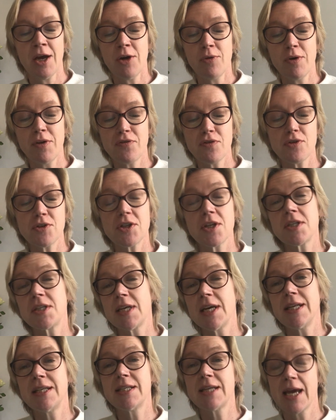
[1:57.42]
We've also
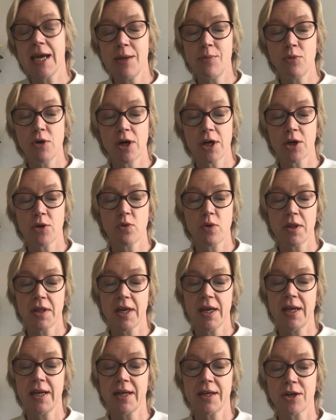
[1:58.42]
seen teamwork
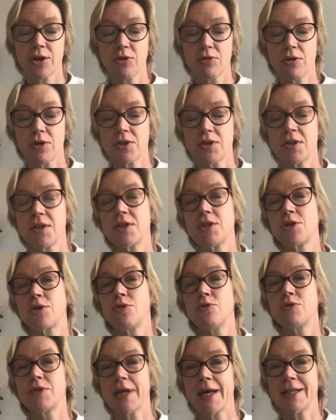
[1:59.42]
within and across the
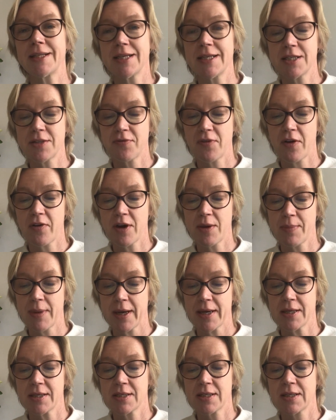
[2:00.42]
schools at its very
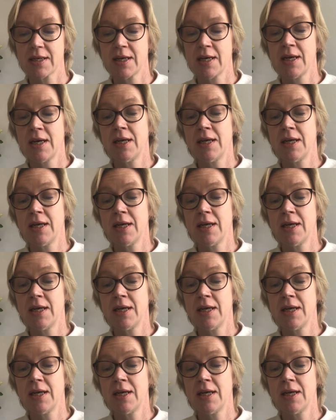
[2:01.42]
best.